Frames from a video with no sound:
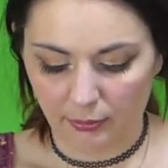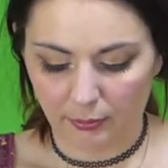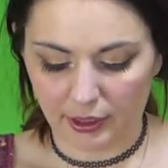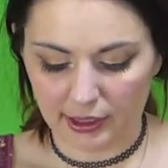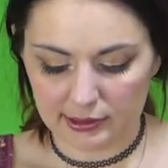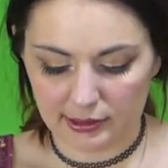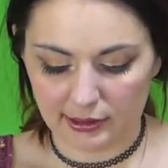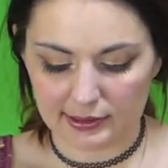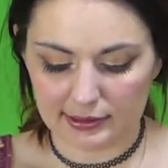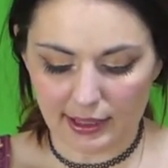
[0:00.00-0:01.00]
bring it to the
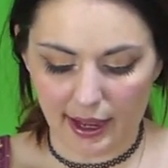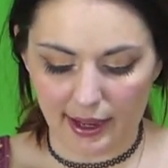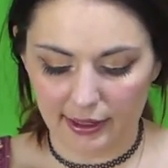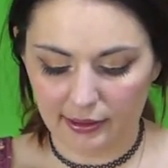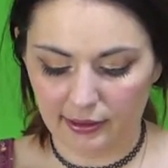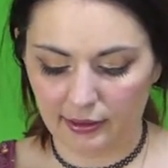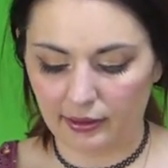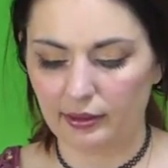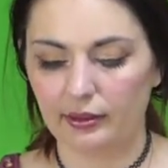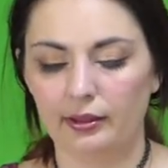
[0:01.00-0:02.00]
side,
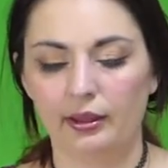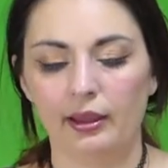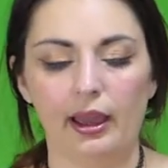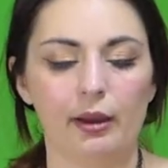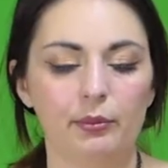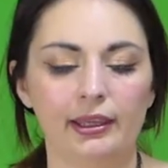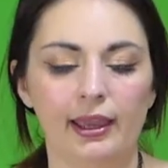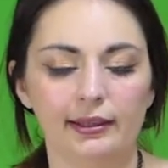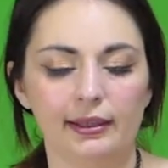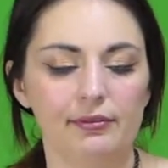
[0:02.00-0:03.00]
and we
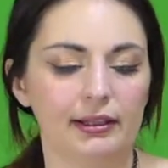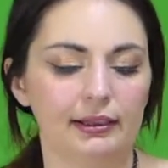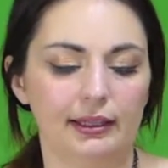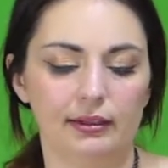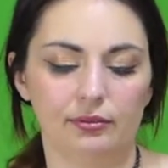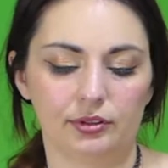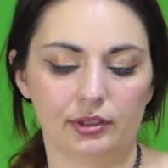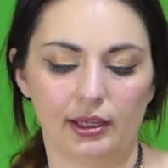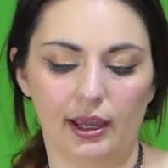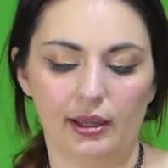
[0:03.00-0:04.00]
can give it leaves.
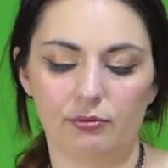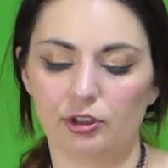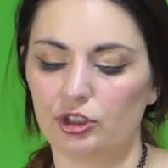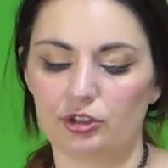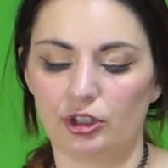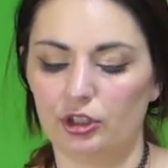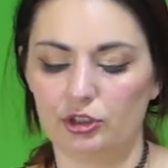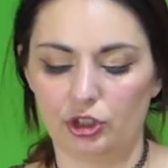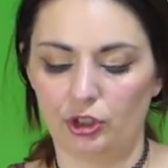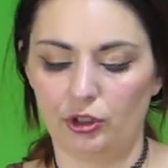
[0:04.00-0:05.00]
Again, we're just going to
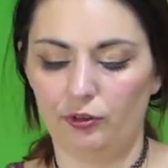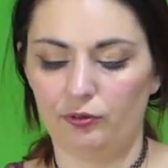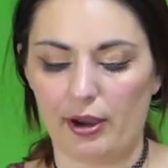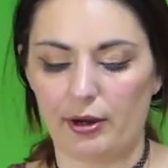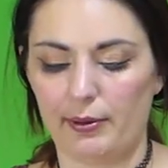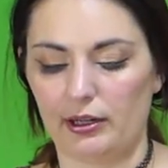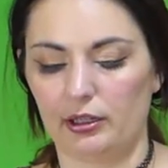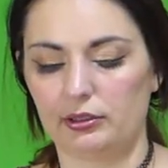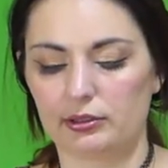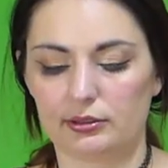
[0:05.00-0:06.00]
do flower
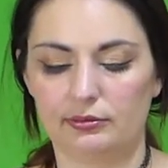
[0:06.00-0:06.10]
petals.